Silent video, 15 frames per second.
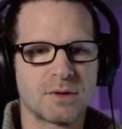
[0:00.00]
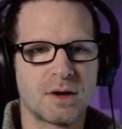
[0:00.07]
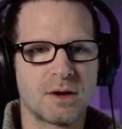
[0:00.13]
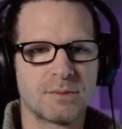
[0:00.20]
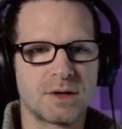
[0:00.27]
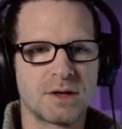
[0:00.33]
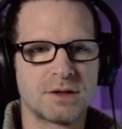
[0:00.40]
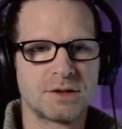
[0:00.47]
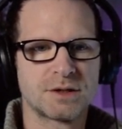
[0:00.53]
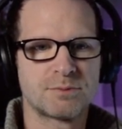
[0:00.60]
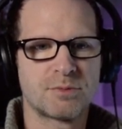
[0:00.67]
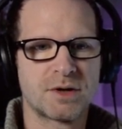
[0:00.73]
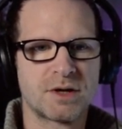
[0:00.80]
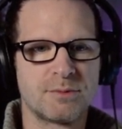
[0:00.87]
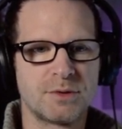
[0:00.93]
I'm going to just
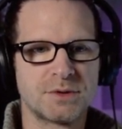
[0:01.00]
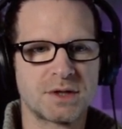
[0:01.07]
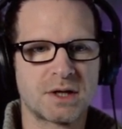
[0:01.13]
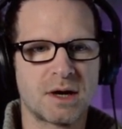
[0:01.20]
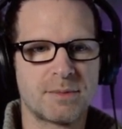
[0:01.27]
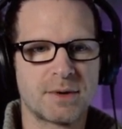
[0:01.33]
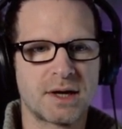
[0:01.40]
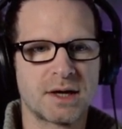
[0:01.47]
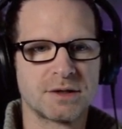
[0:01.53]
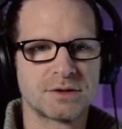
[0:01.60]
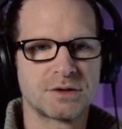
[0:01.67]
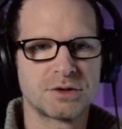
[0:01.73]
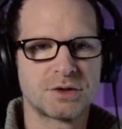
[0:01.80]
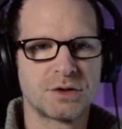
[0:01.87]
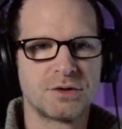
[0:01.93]
bring the music up again
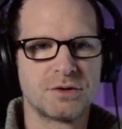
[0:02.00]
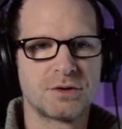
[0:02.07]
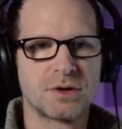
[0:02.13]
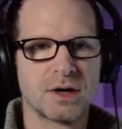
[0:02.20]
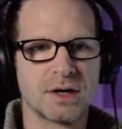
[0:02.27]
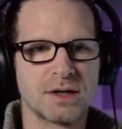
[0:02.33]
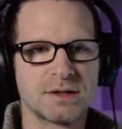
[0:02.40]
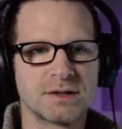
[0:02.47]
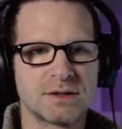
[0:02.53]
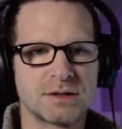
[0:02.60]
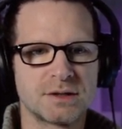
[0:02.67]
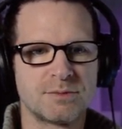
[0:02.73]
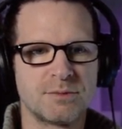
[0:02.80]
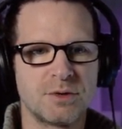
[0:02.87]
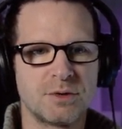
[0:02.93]
just to show you guys and just